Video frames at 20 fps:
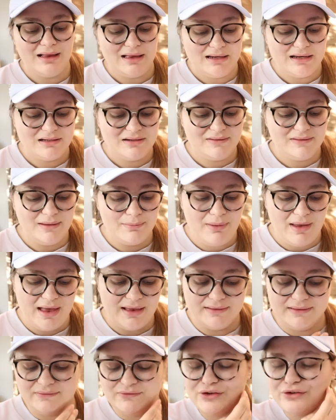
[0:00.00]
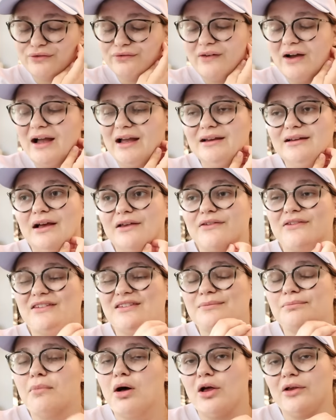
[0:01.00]
And it just depends. If you find a
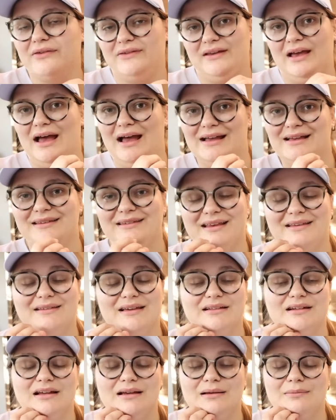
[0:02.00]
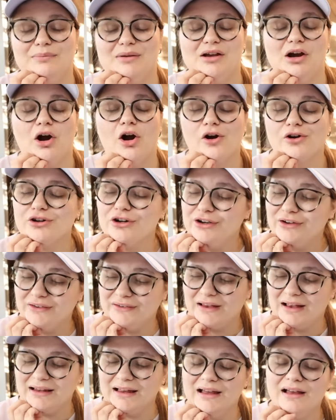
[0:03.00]
small size, it's gonna be harder to
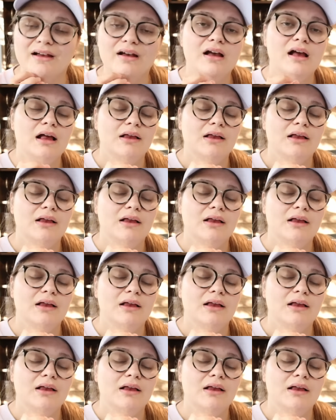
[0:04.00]
sell it.